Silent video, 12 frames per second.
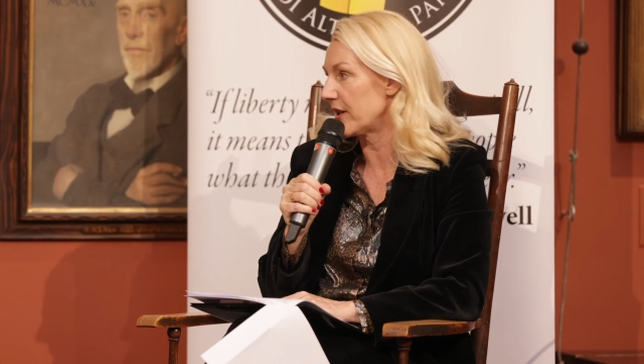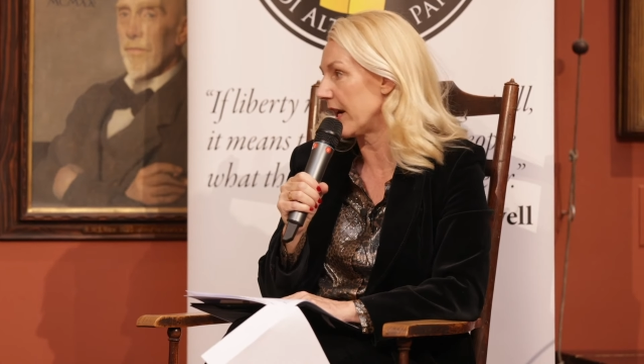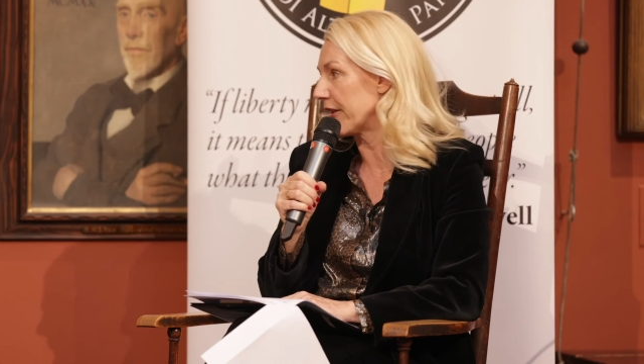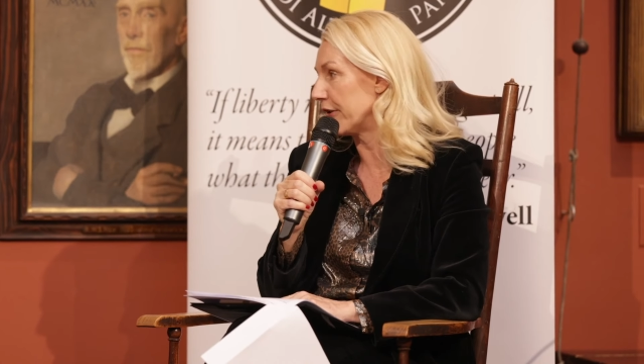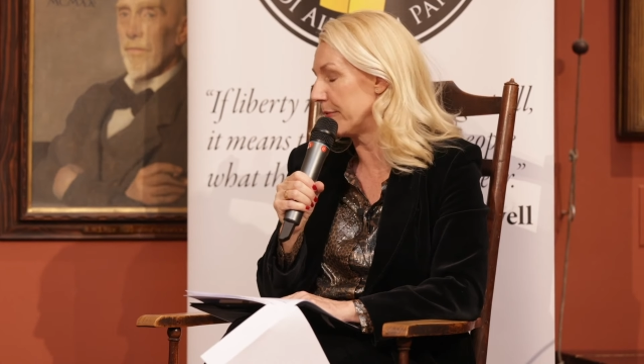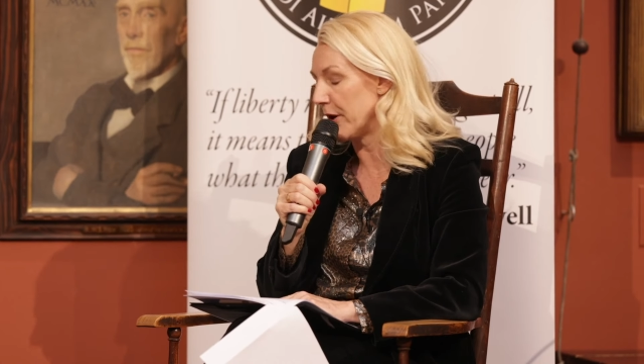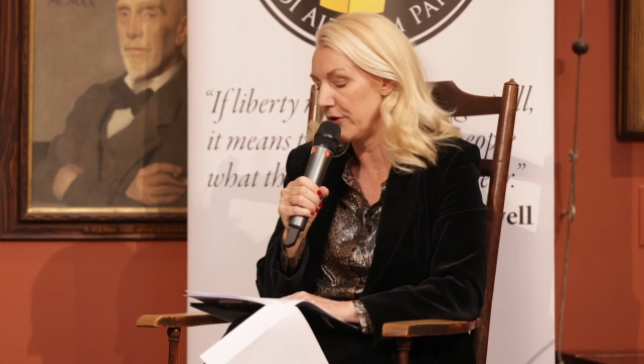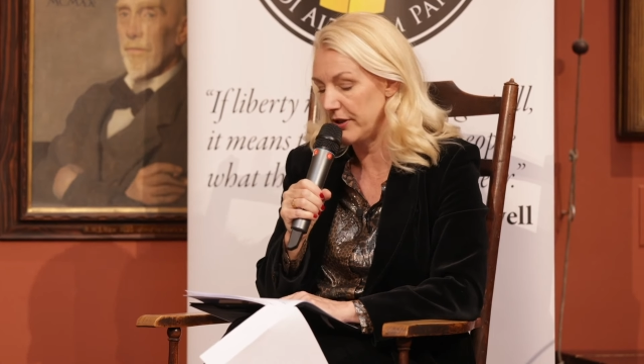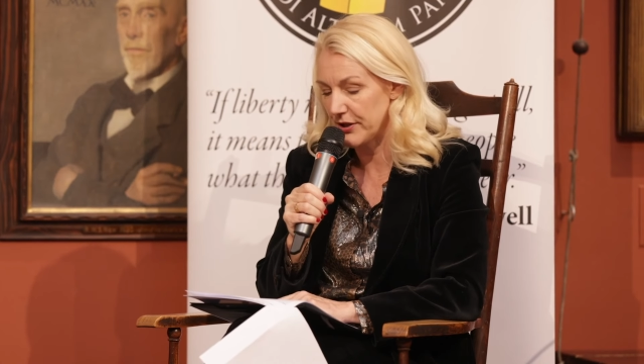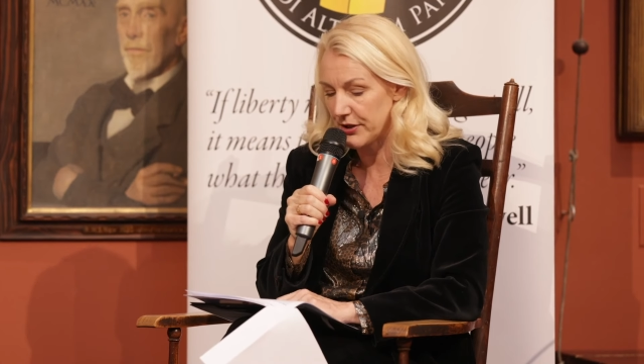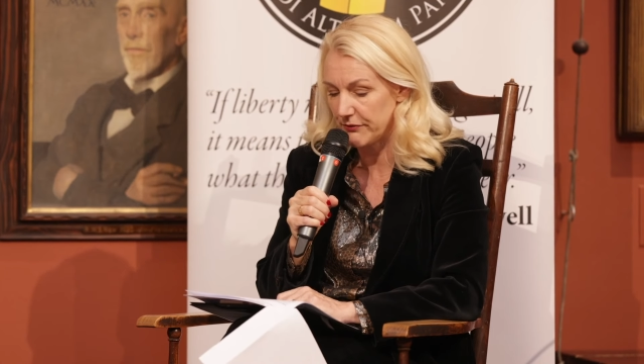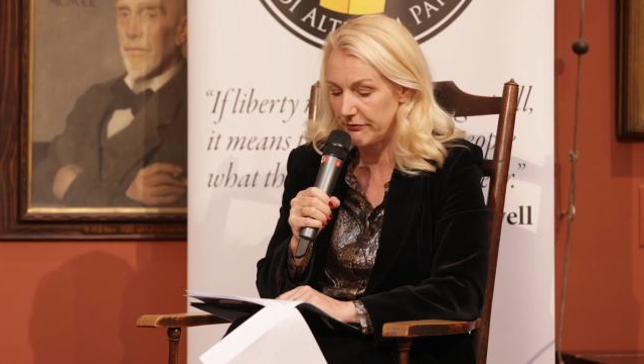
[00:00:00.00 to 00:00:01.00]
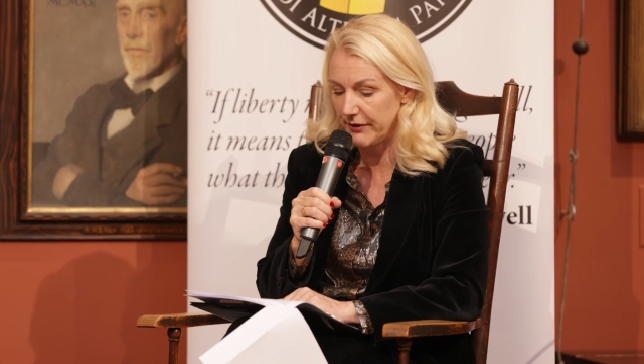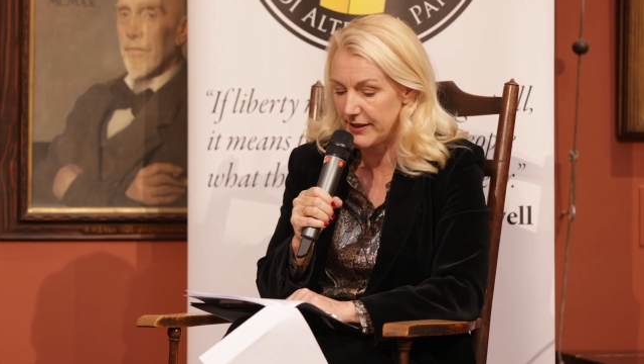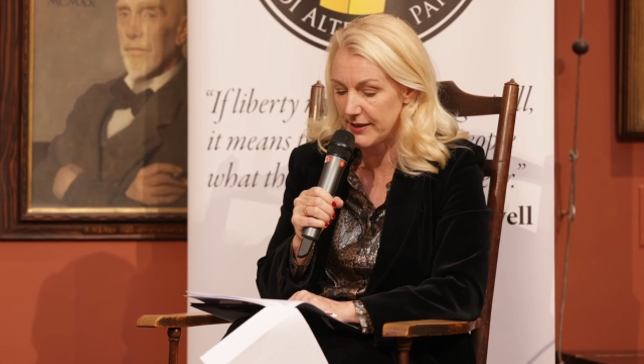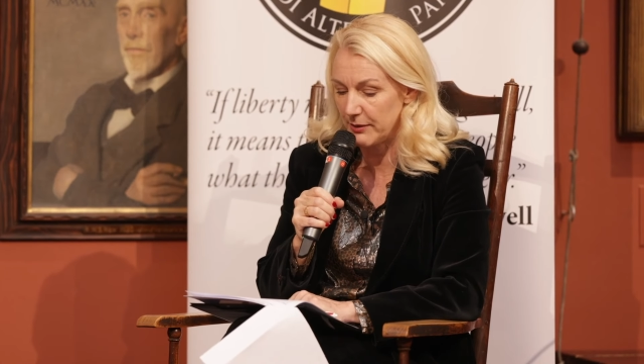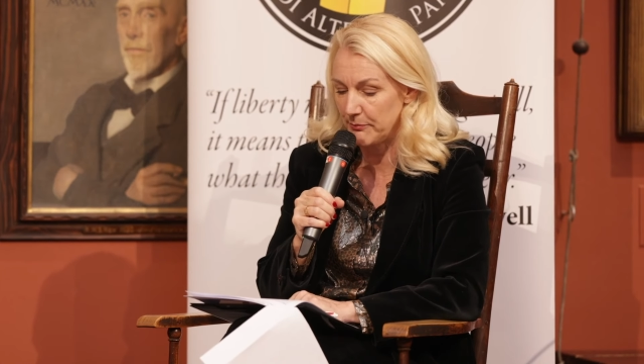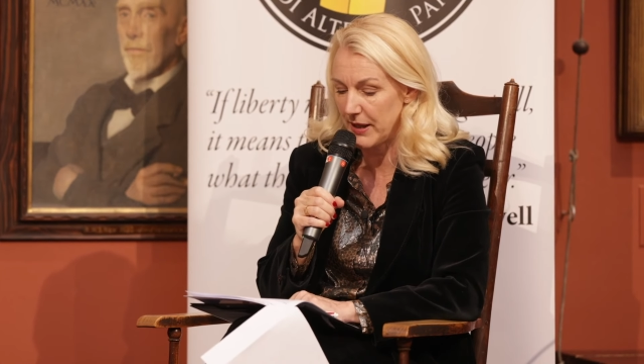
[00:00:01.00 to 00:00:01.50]
acrimonious
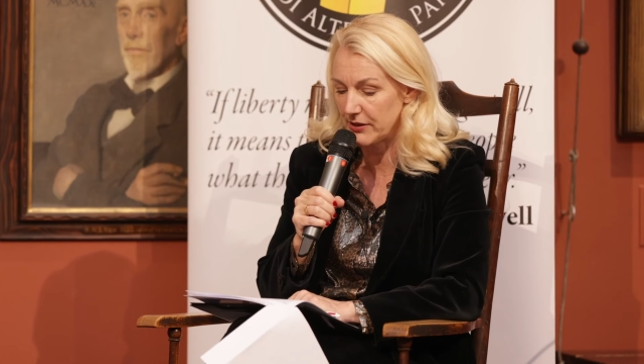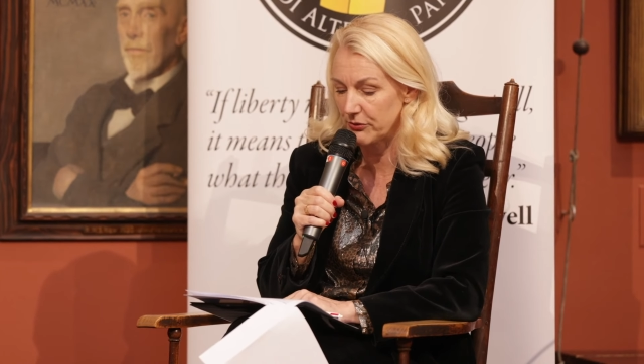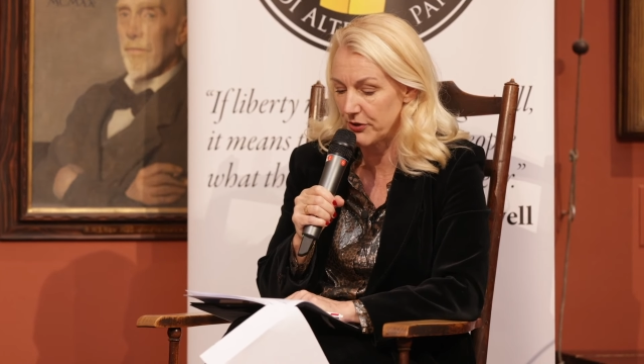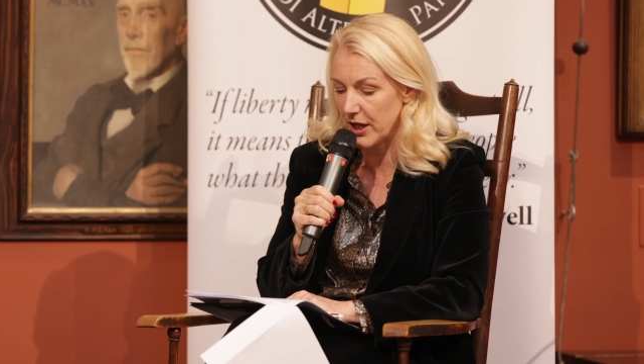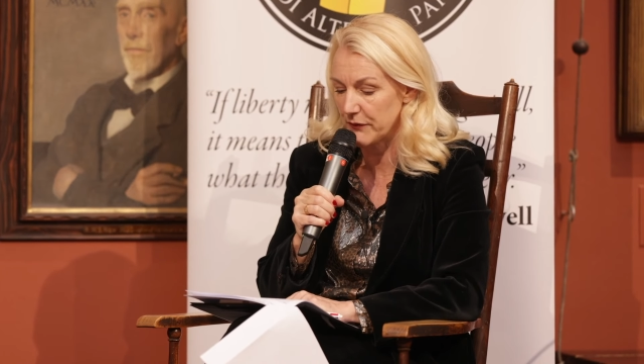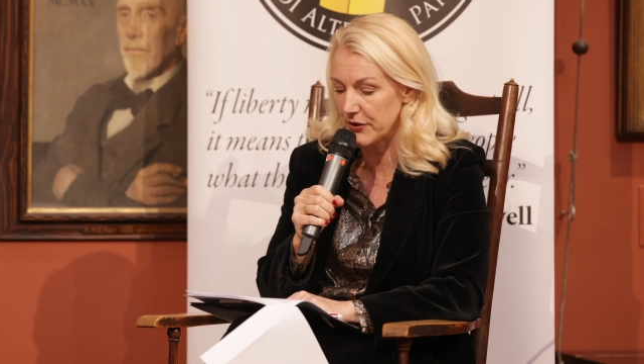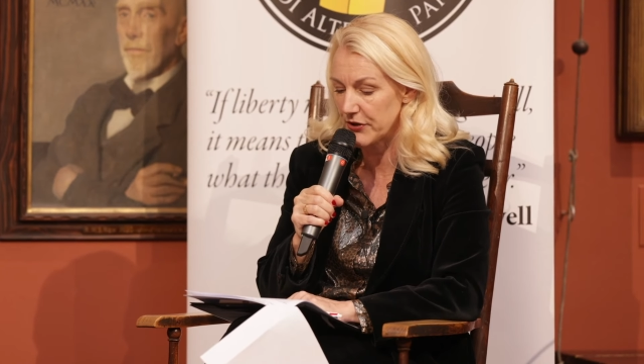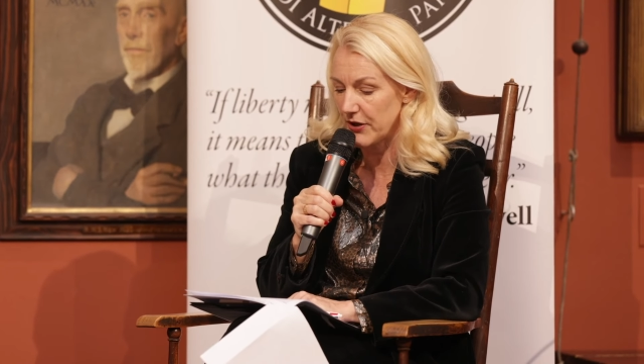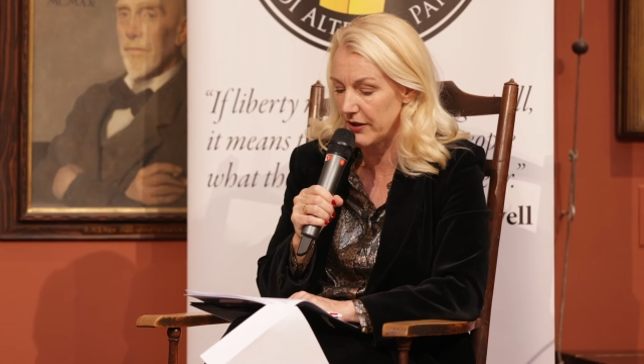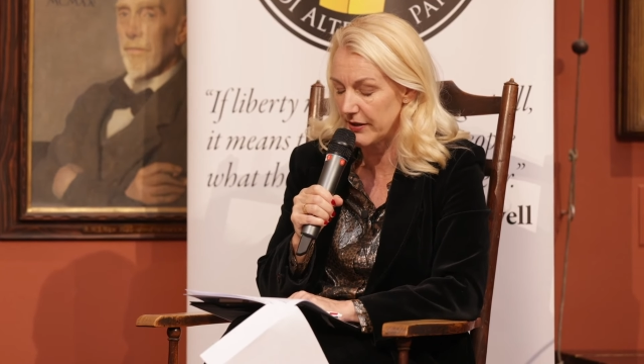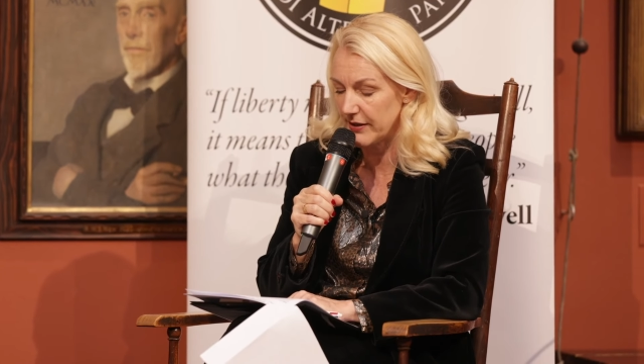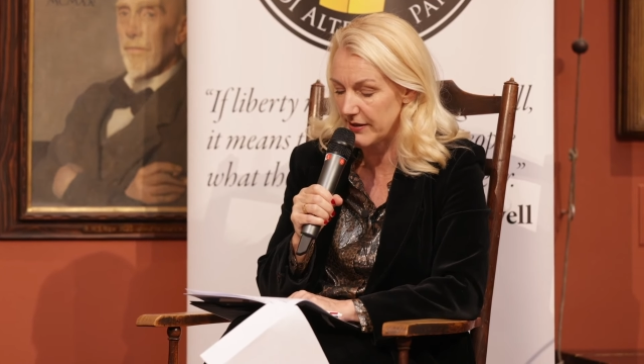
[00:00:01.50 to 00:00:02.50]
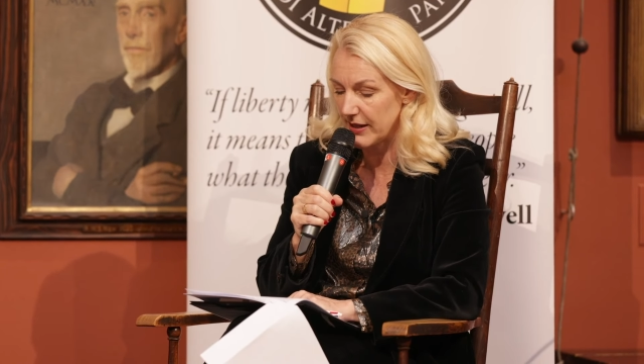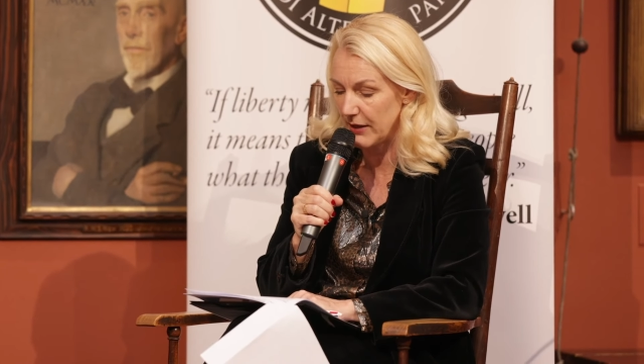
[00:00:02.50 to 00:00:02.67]
recent battles over science,